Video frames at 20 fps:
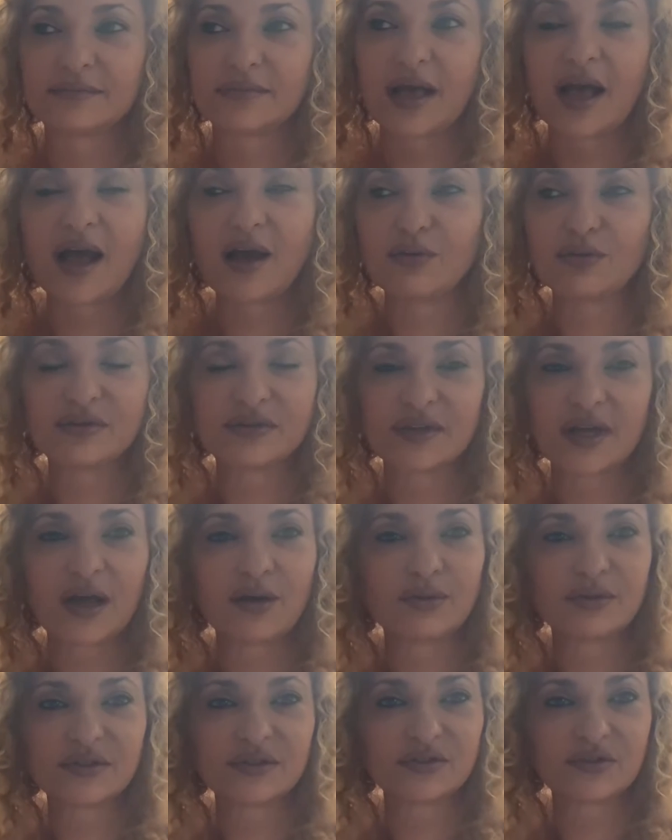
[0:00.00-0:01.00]
I
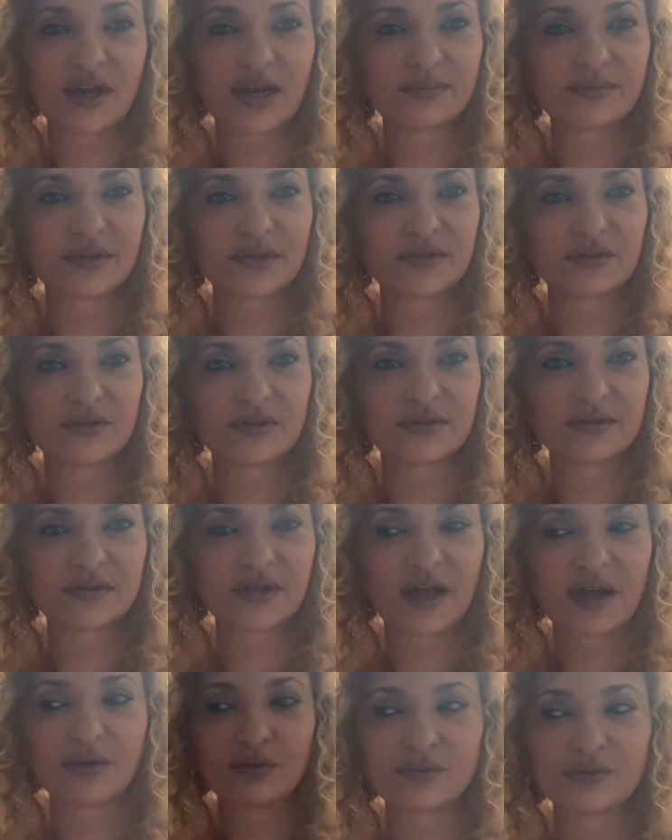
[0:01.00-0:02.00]
was trapped into this.
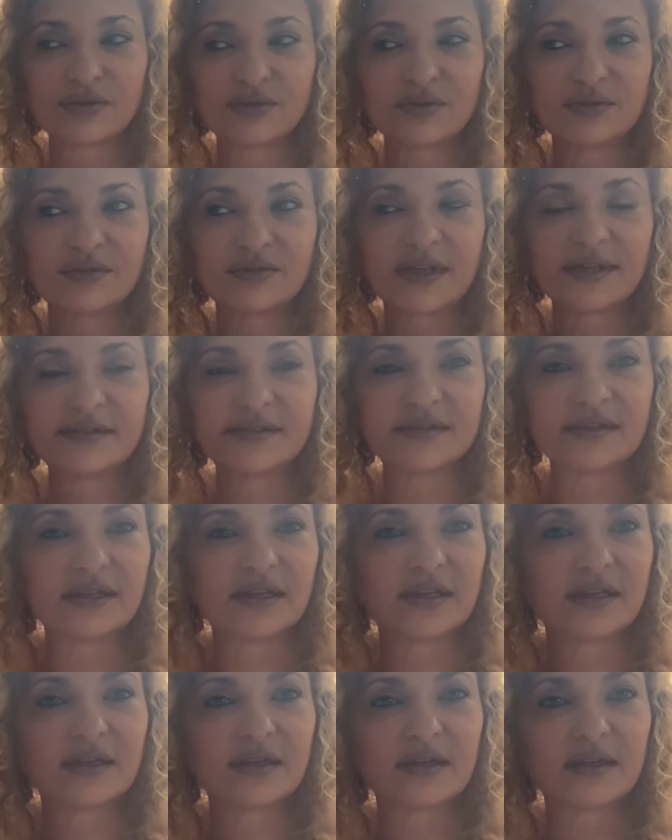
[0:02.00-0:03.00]
I was
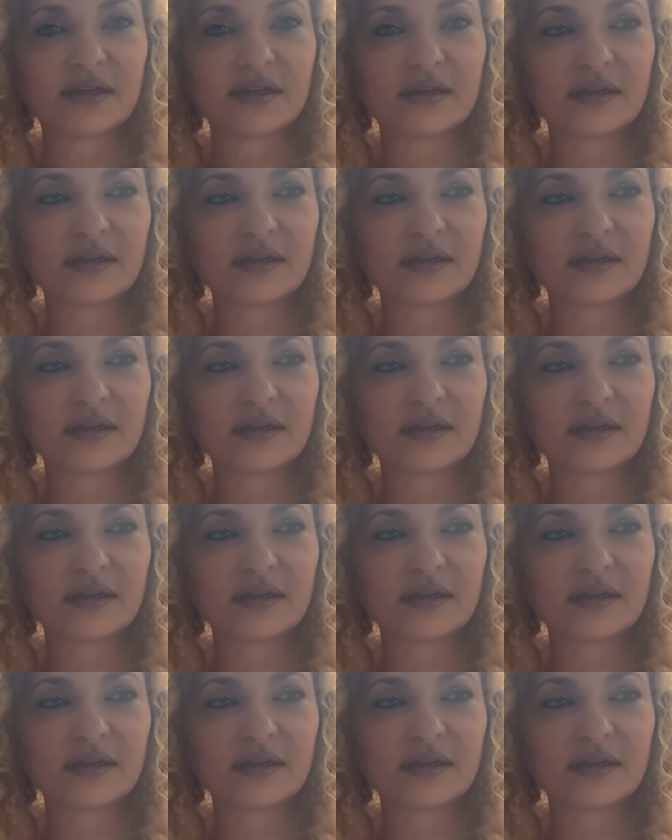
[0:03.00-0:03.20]
resenting